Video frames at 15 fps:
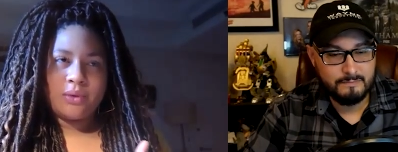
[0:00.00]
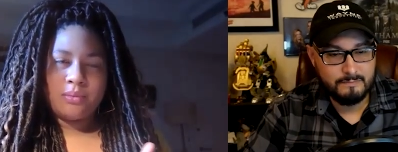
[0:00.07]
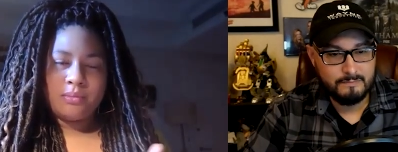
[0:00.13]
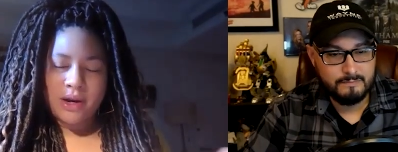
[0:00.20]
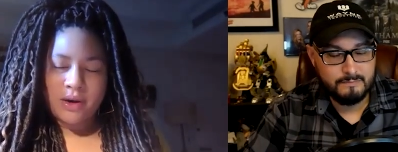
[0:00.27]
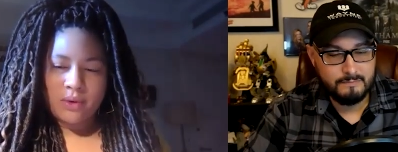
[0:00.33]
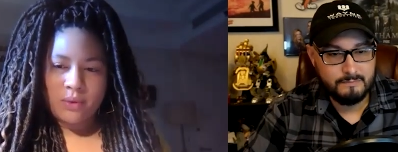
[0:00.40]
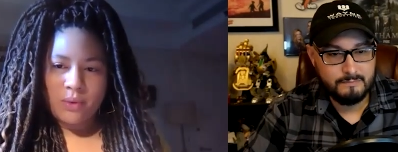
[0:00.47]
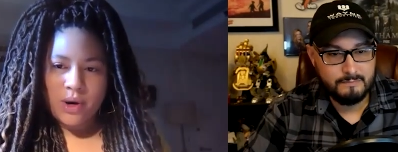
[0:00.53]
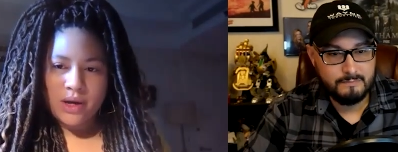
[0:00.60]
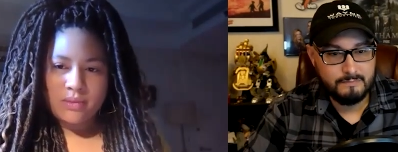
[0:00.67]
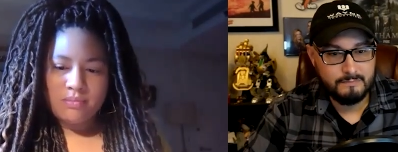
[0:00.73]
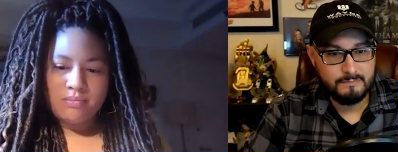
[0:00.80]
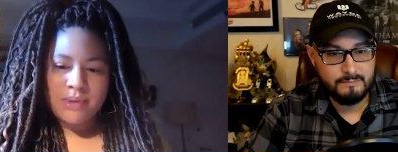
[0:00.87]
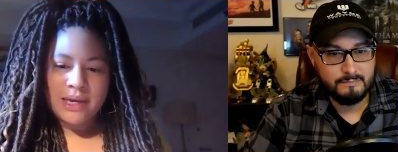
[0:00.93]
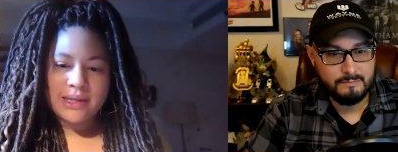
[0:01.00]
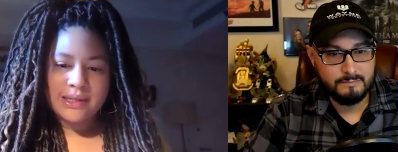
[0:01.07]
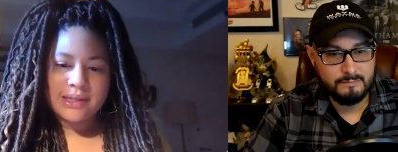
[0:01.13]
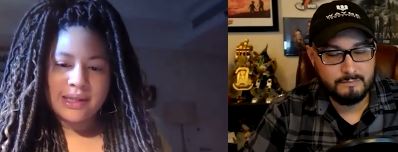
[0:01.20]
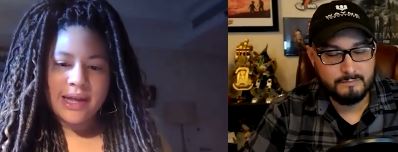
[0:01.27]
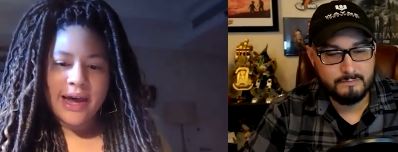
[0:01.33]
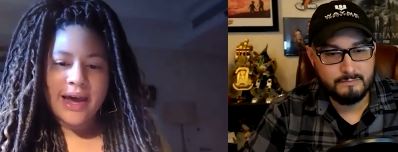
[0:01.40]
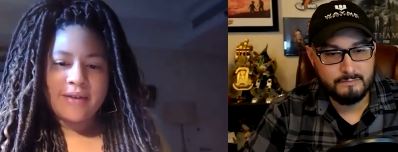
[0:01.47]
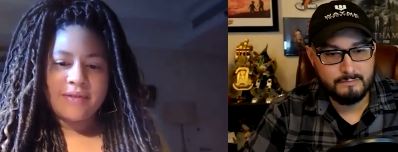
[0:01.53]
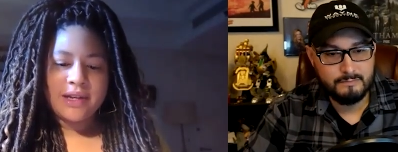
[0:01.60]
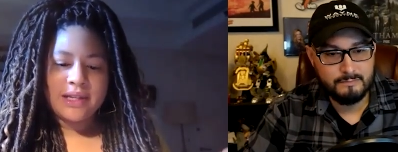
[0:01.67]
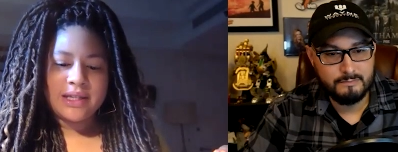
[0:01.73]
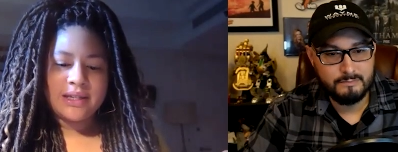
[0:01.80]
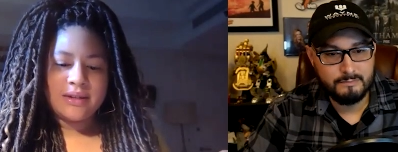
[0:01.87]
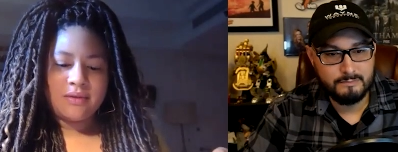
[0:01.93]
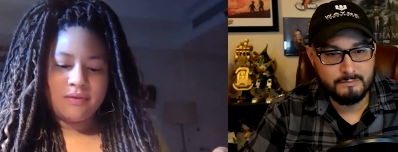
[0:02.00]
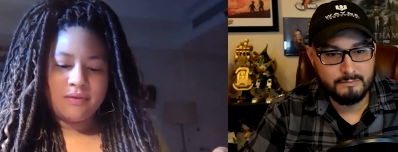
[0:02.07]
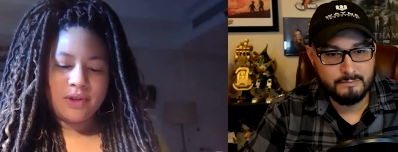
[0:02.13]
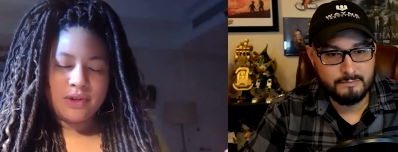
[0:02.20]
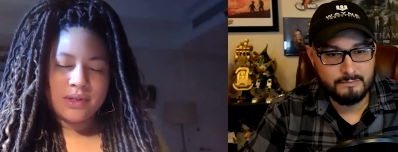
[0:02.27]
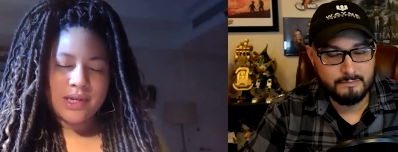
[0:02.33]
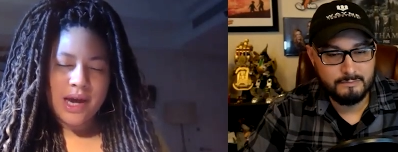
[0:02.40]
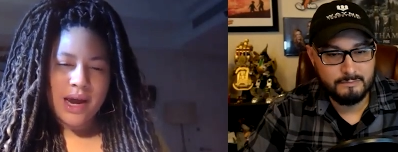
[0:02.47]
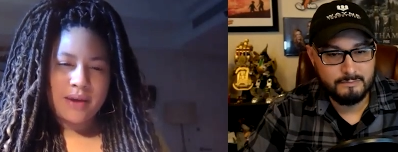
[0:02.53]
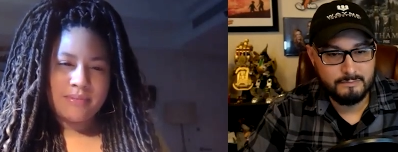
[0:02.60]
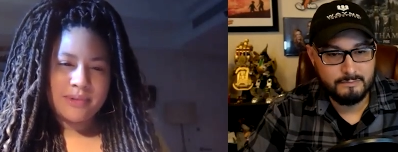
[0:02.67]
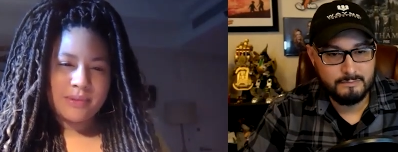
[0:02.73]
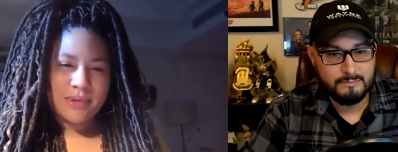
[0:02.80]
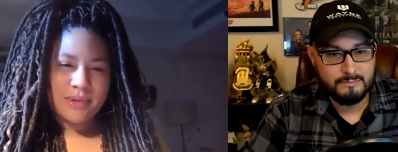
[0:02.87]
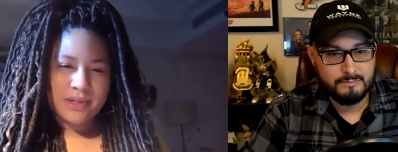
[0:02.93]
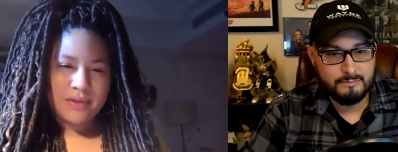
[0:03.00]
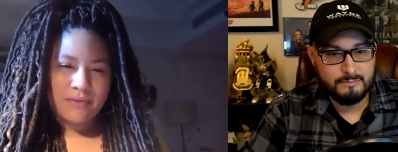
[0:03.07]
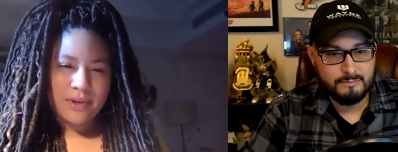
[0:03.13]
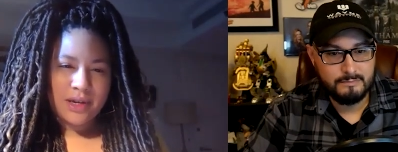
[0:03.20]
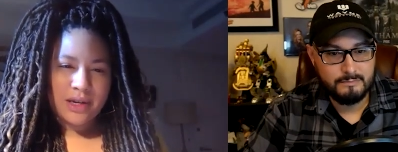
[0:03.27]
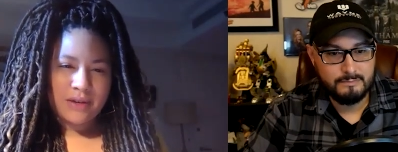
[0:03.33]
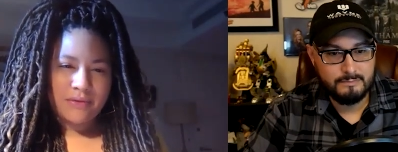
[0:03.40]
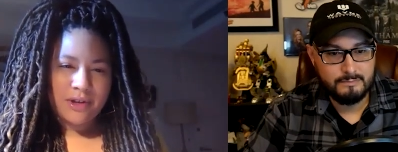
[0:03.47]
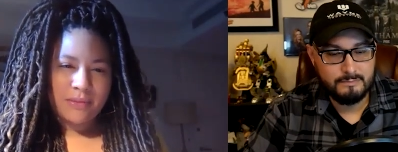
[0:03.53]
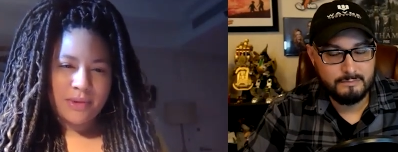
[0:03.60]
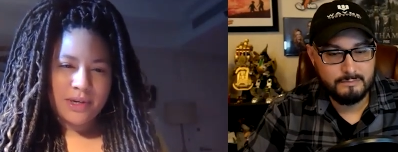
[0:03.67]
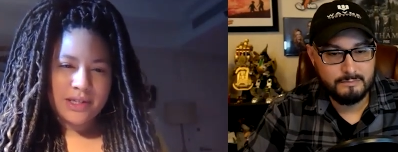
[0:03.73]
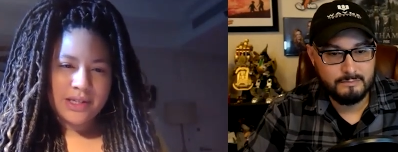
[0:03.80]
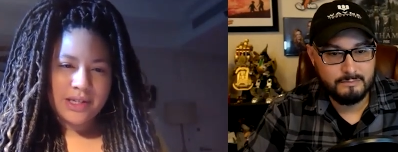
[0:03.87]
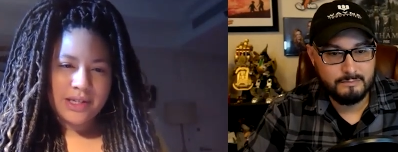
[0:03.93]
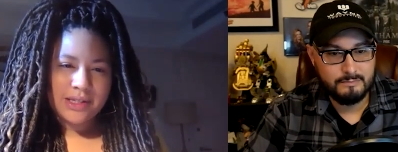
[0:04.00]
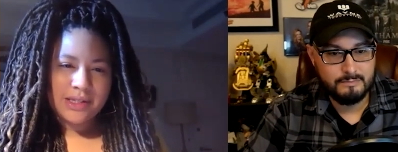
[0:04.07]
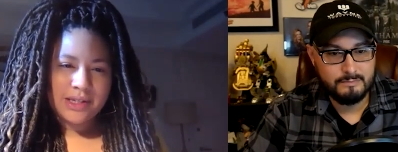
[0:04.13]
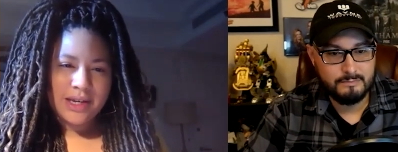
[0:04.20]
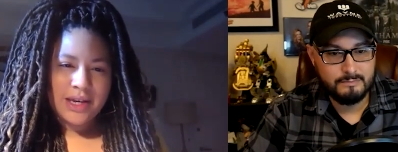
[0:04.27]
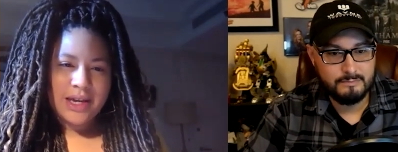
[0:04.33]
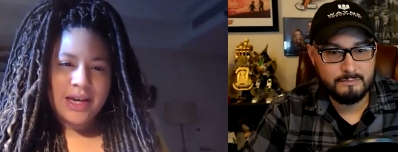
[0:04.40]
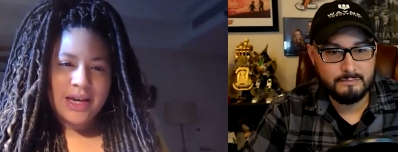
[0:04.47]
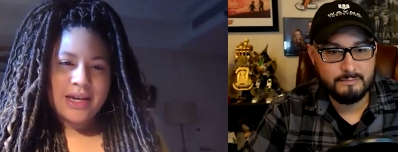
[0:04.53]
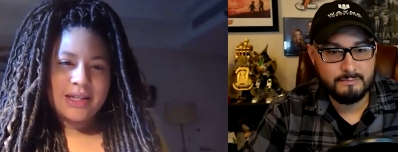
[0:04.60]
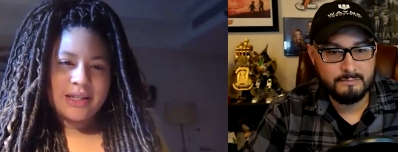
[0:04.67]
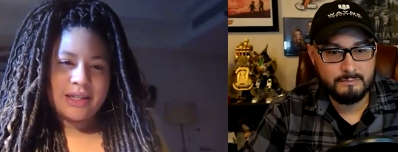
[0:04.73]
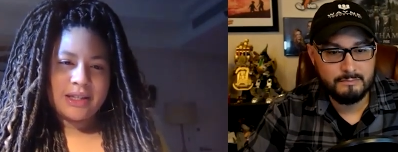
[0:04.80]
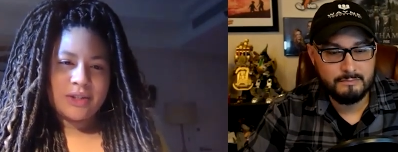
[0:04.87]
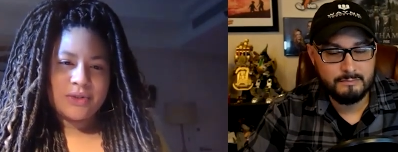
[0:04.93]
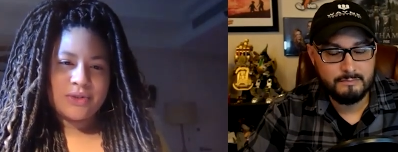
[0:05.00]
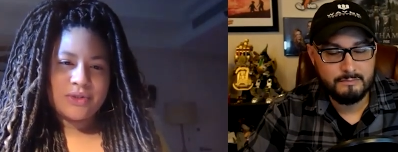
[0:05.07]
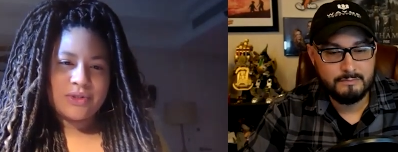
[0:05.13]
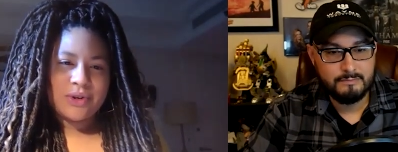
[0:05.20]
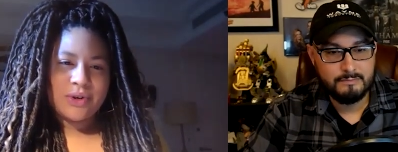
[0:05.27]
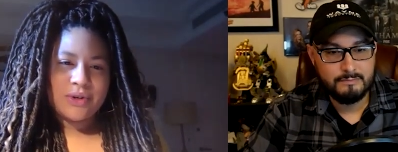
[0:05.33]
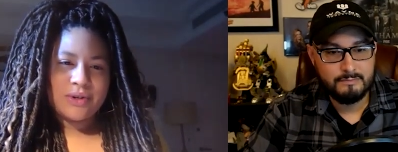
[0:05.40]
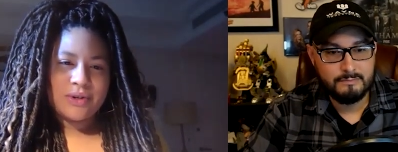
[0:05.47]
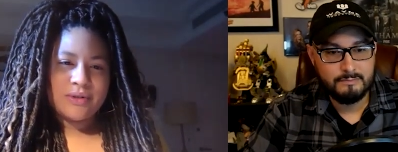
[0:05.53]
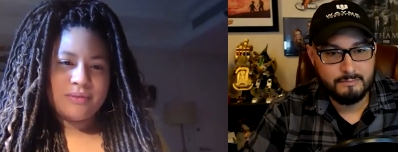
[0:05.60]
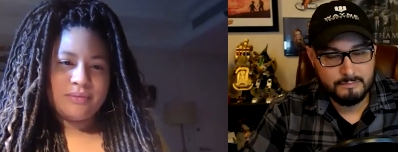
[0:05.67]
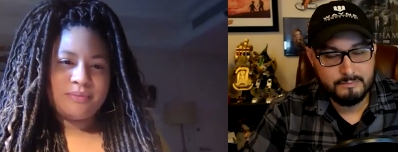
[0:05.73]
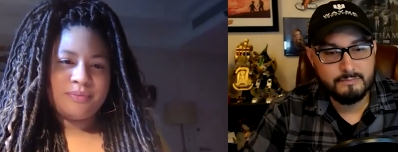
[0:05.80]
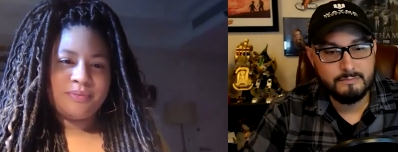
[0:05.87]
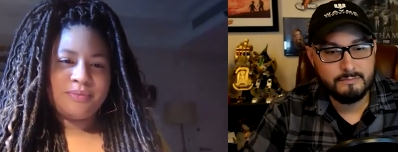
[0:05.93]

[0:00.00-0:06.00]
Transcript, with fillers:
Speaker 1: no matter what, made us laugh and didn't feel time specific, if that makes sense. Like there's certain,